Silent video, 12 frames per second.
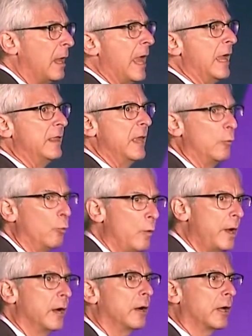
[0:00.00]
And then
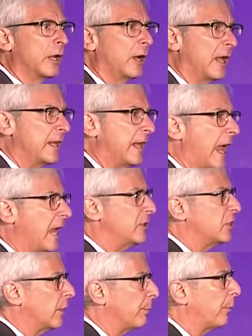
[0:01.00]
we're going to
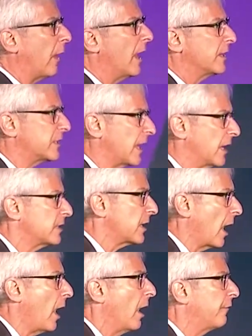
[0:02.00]
engage in a process
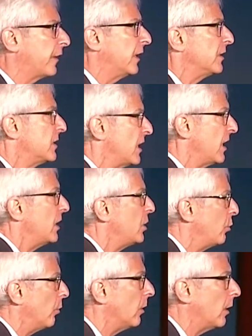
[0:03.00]
of
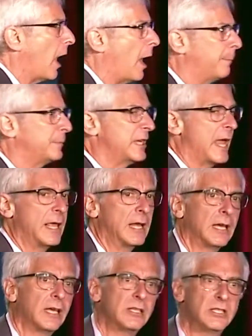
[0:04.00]
continual
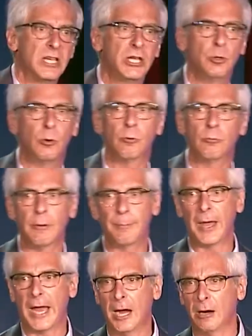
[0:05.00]
updating, continual
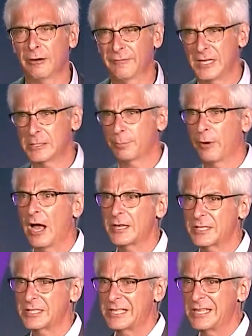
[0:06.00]
repair of these
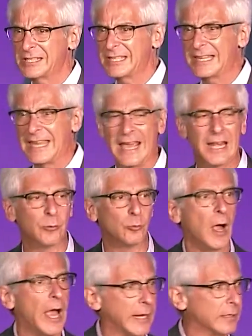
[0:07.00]
processes to get it
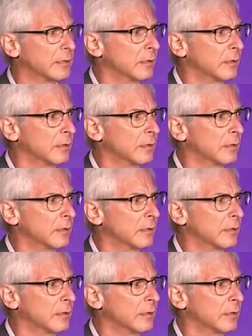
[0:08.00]
right.